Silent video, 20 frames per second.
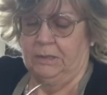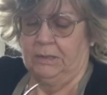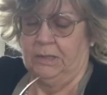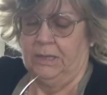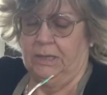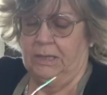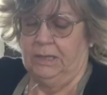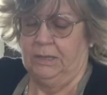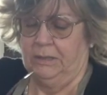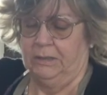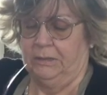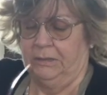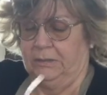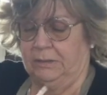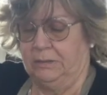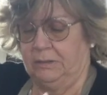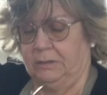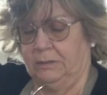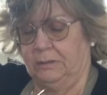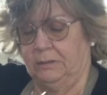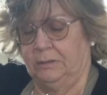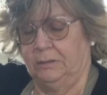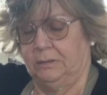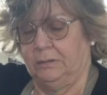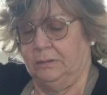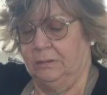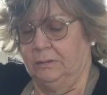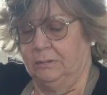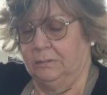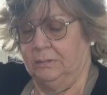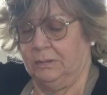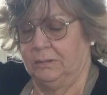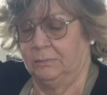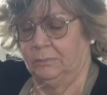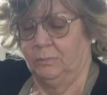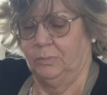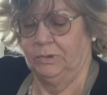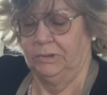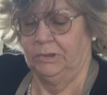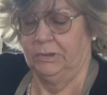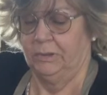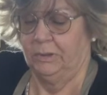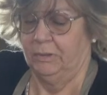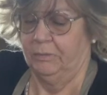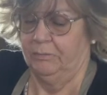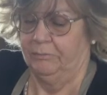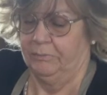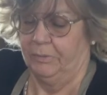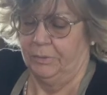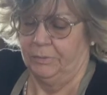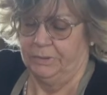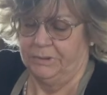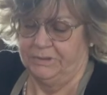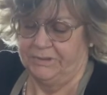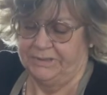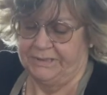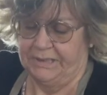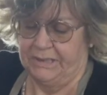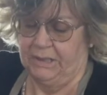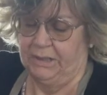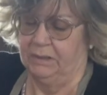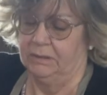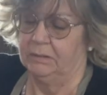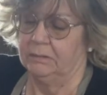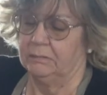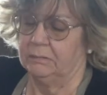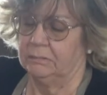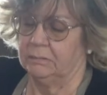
and really looking forward to seeing